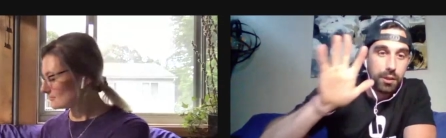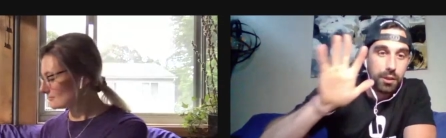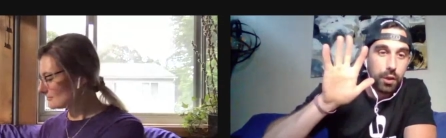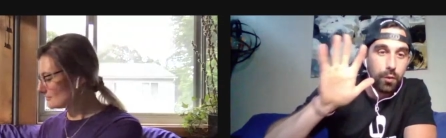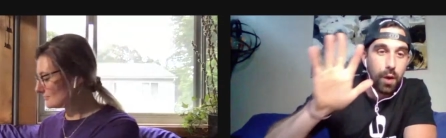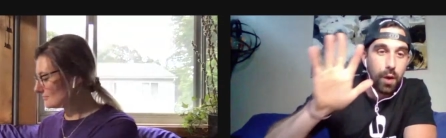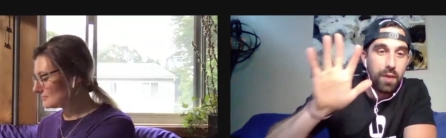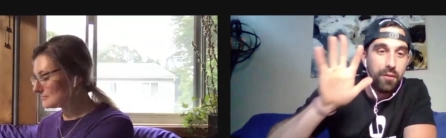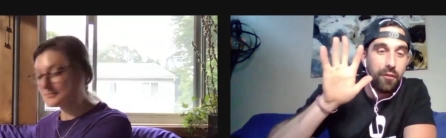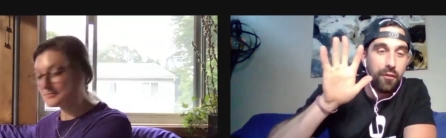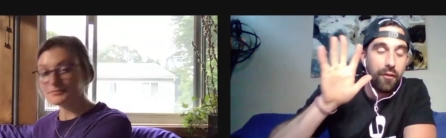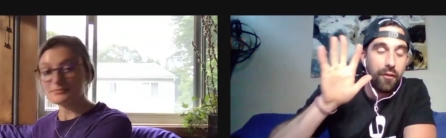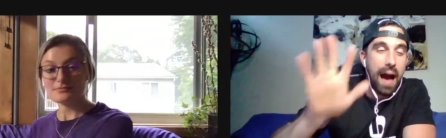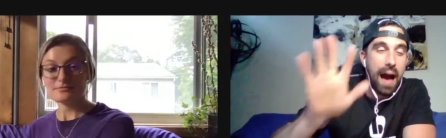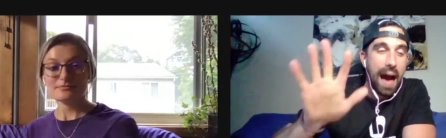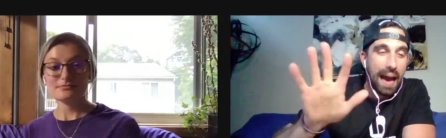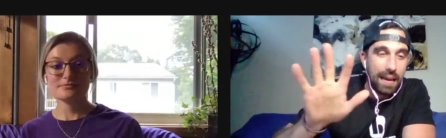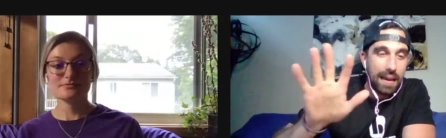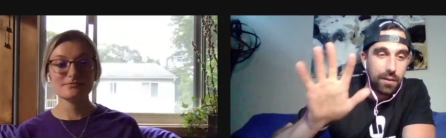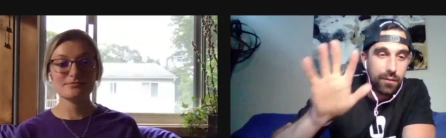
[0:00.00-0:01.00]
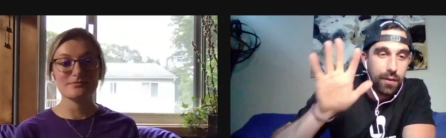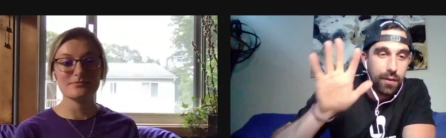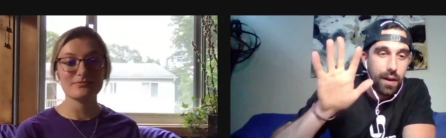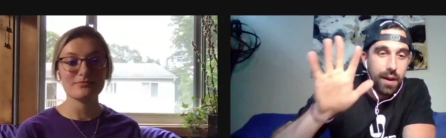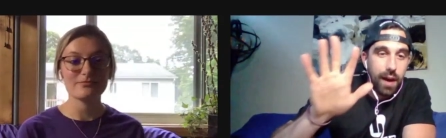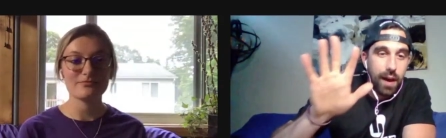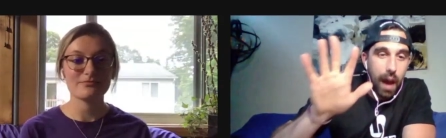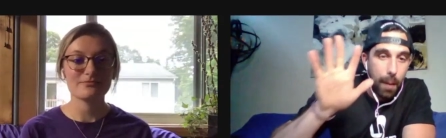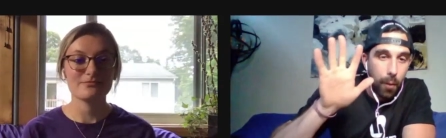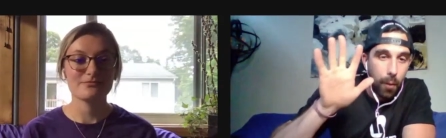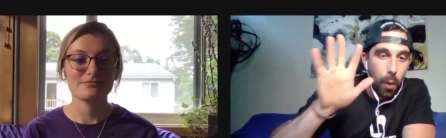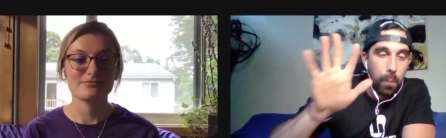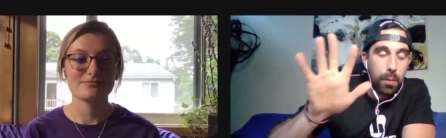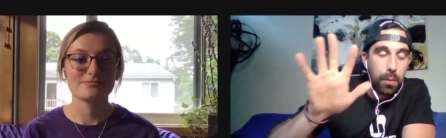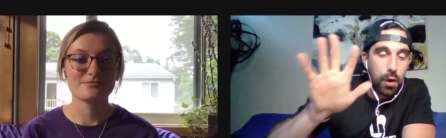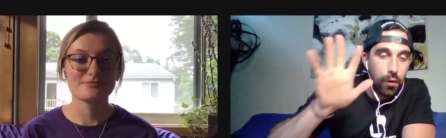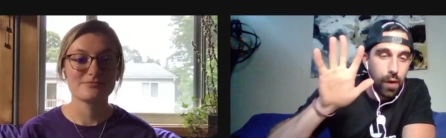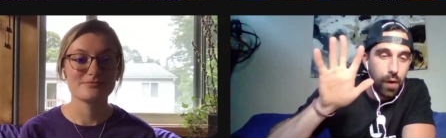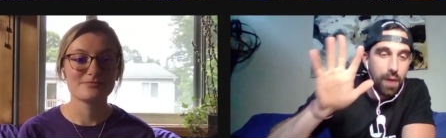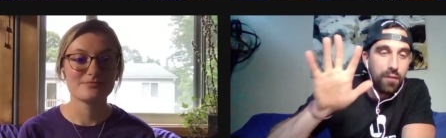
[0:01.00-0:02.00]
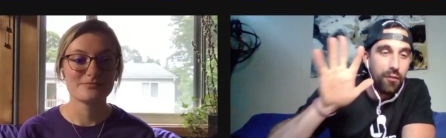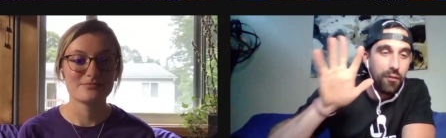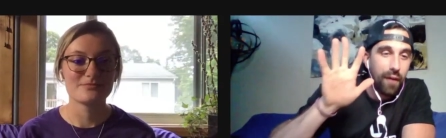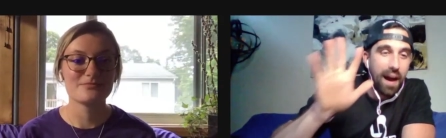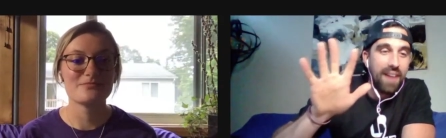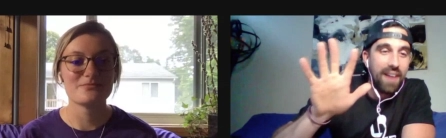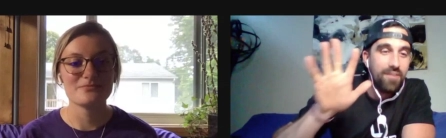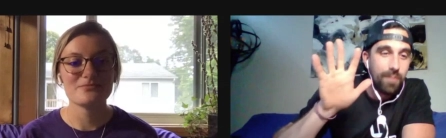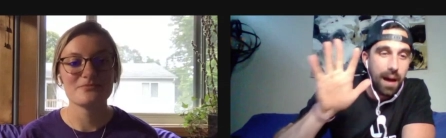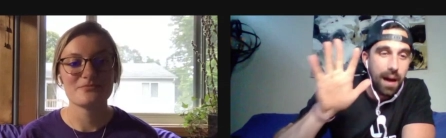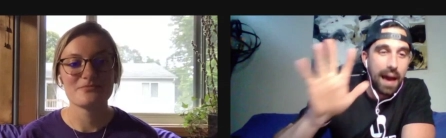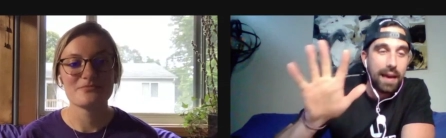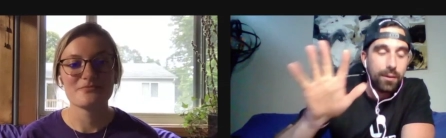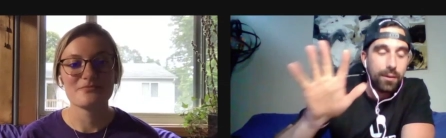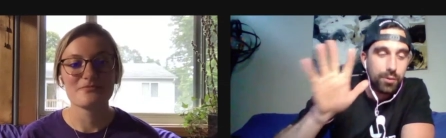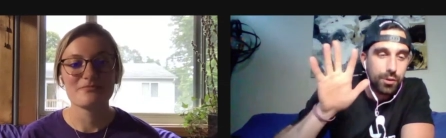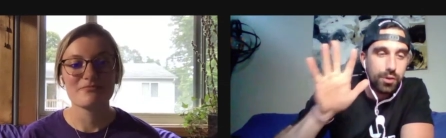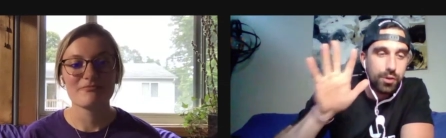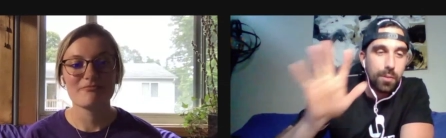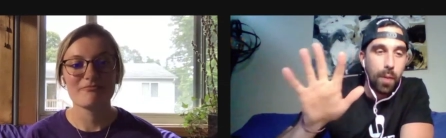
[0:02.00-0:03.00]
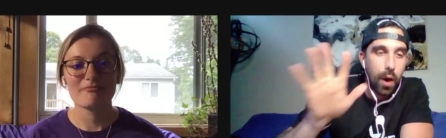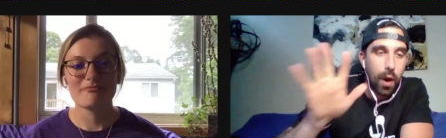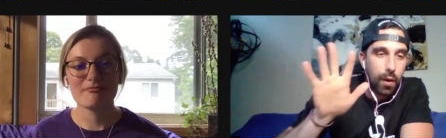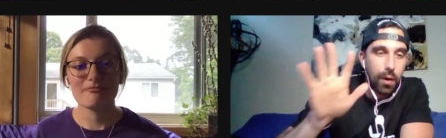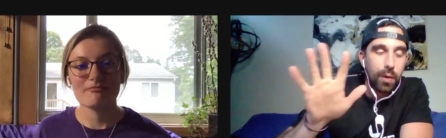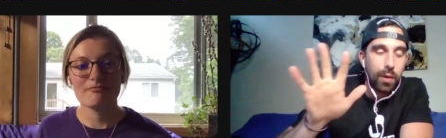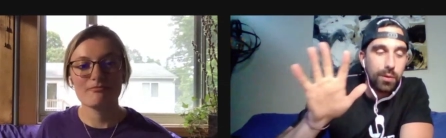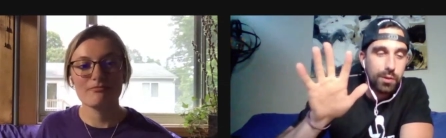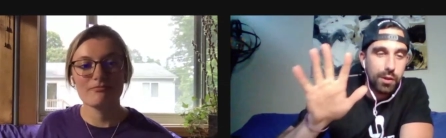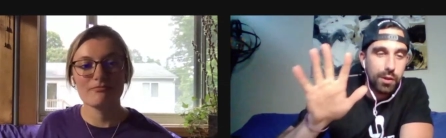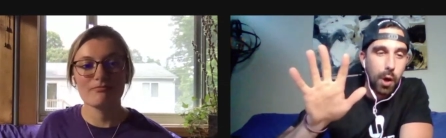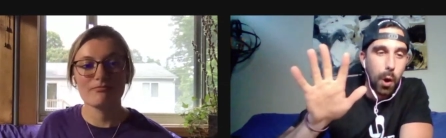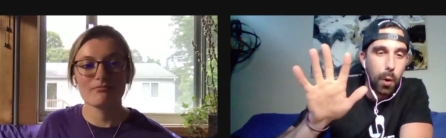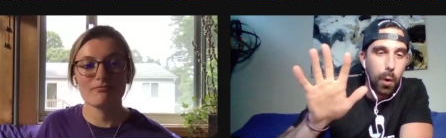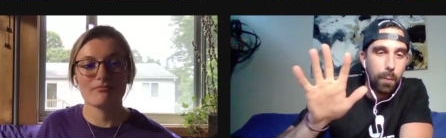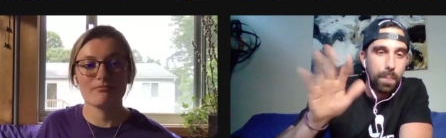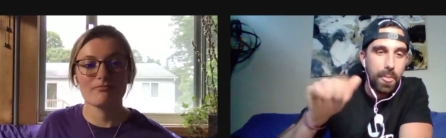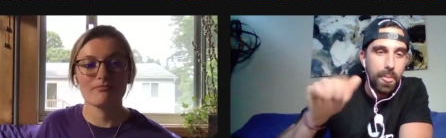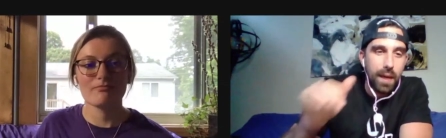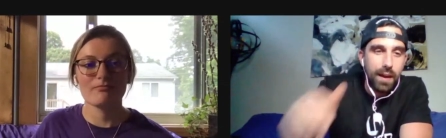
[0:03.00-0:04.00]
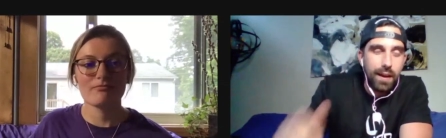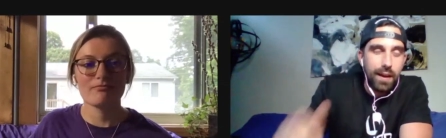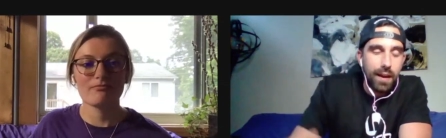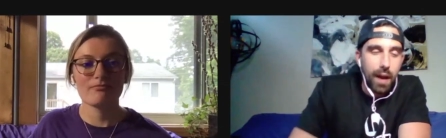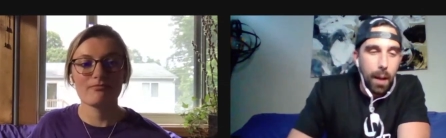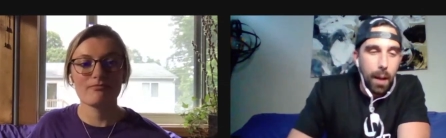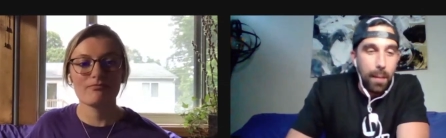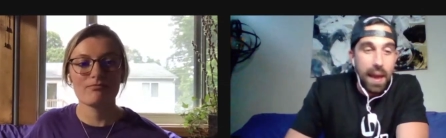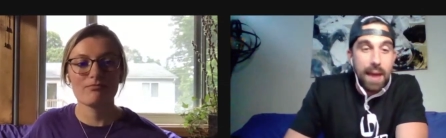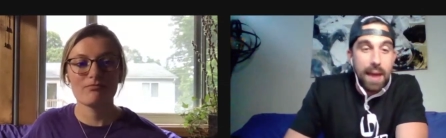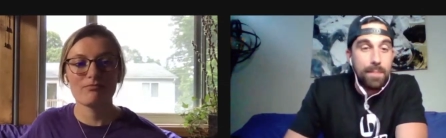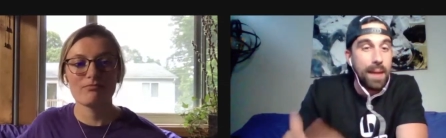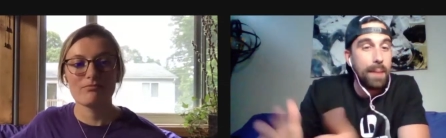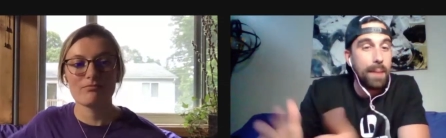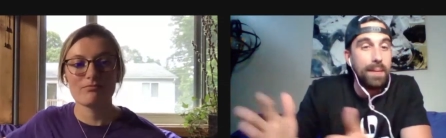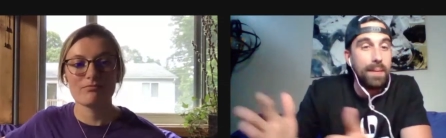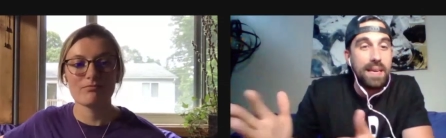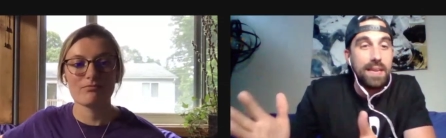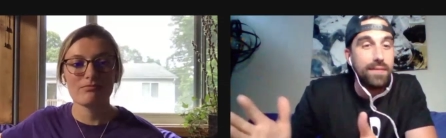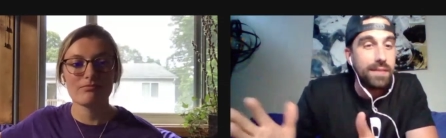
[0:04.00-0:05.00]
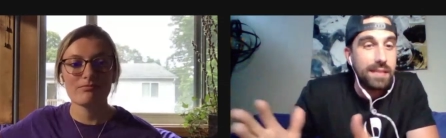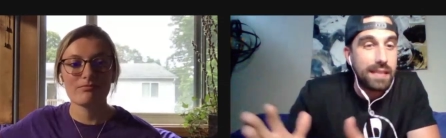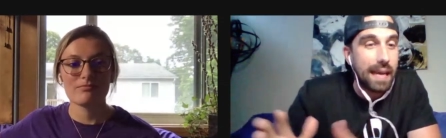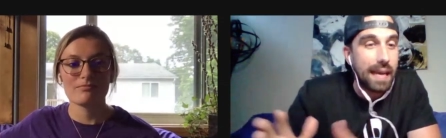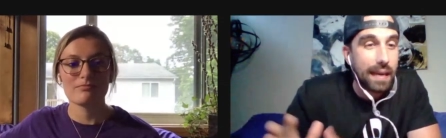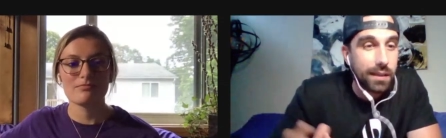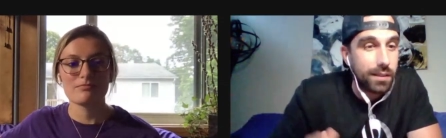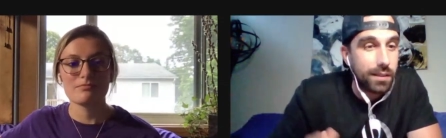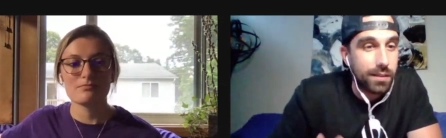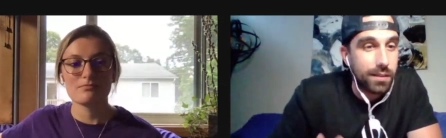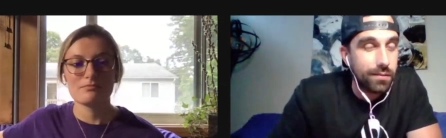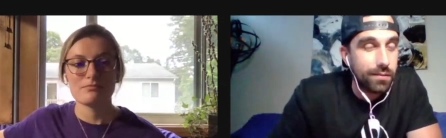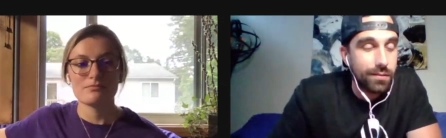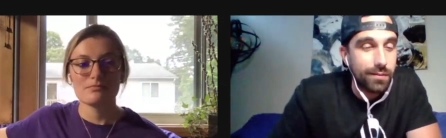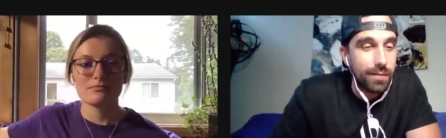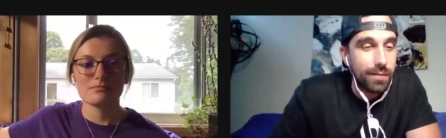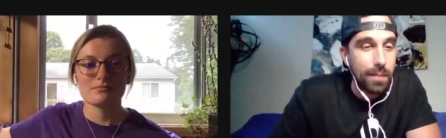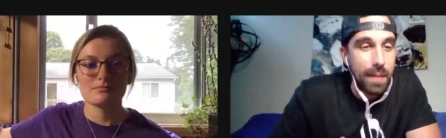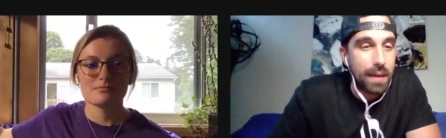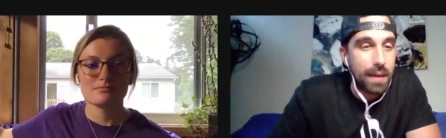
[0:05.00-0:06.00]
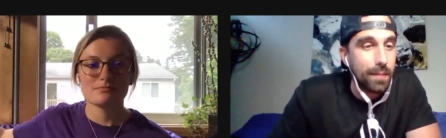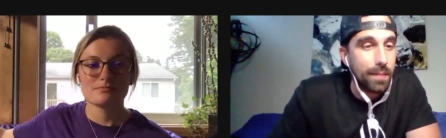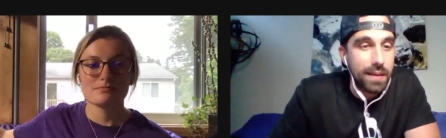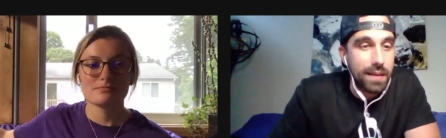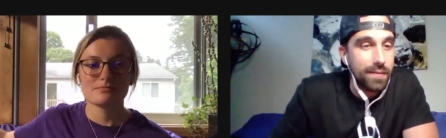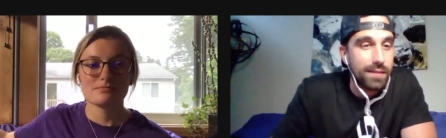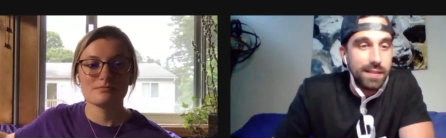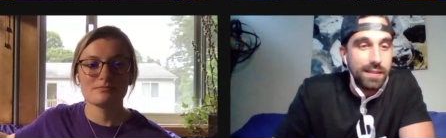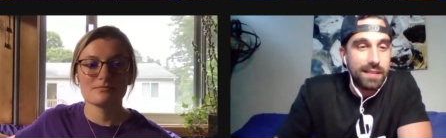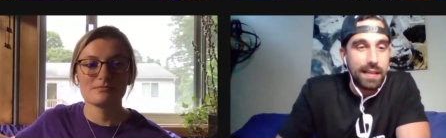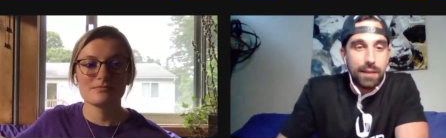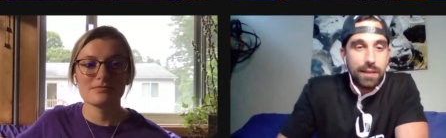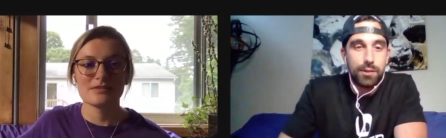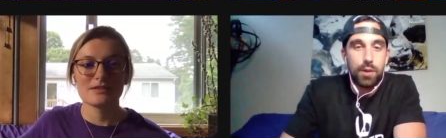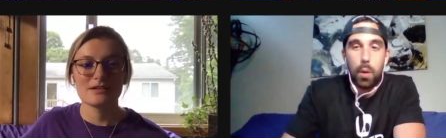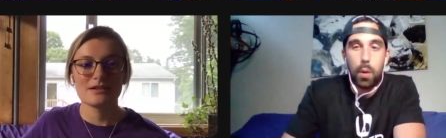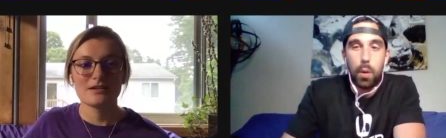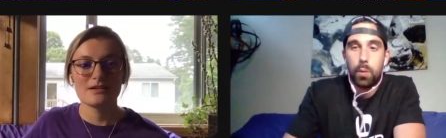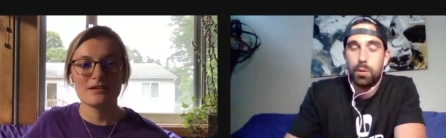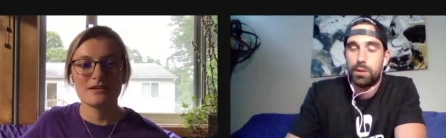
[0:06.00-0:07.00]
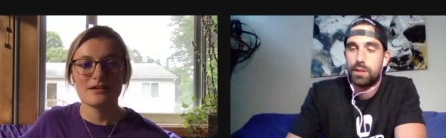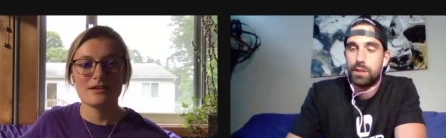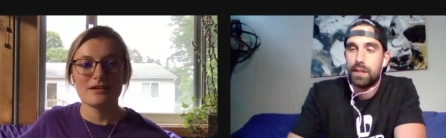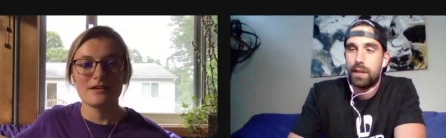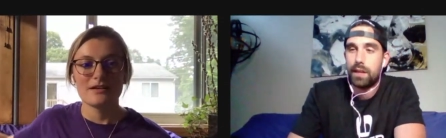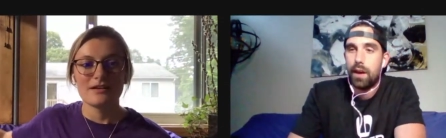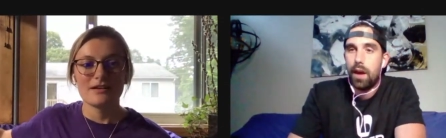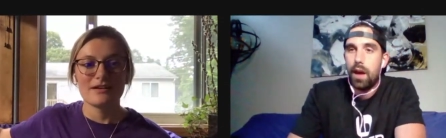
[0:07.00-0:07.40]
Speaker 1: to run five. I'm hoping to run five miles tomorrow. So um, hey, maybe even six, maybe even six. So we'll see.